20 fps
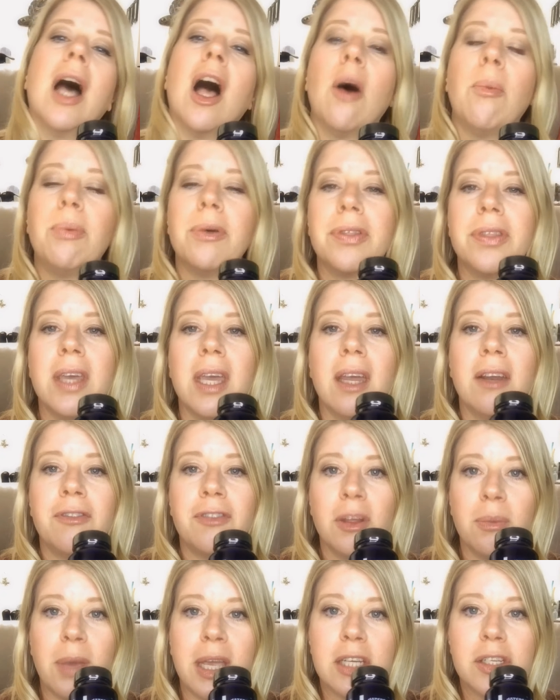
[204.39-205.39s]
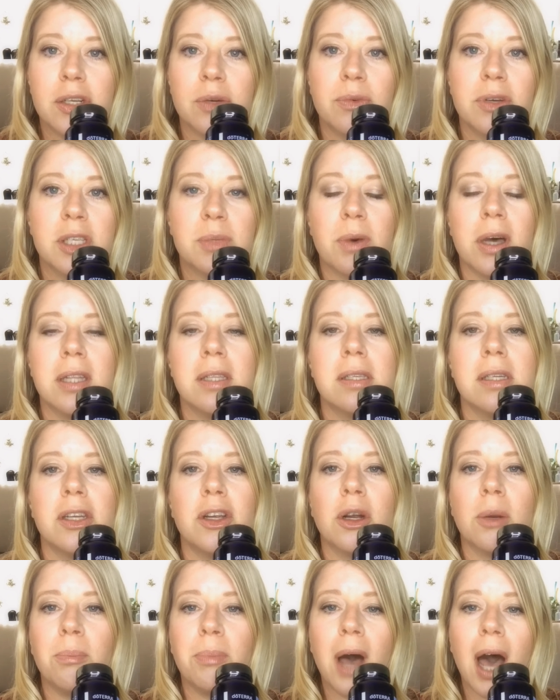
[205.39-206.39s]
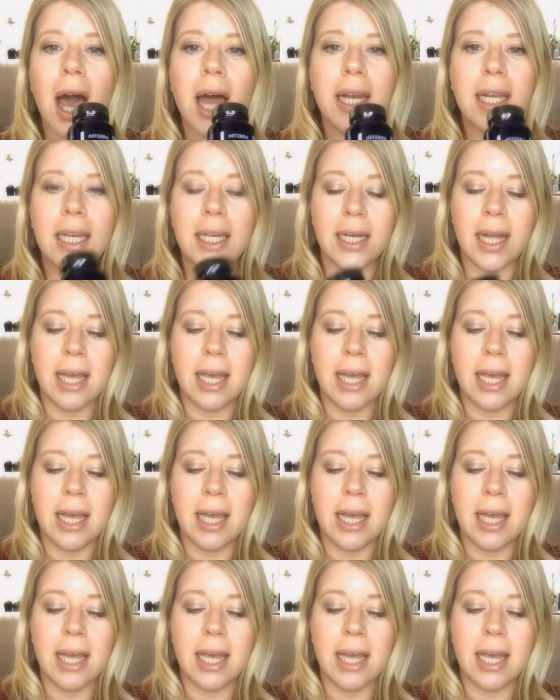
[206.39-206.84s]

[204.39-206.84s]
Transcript: help with the inflammation response in your body.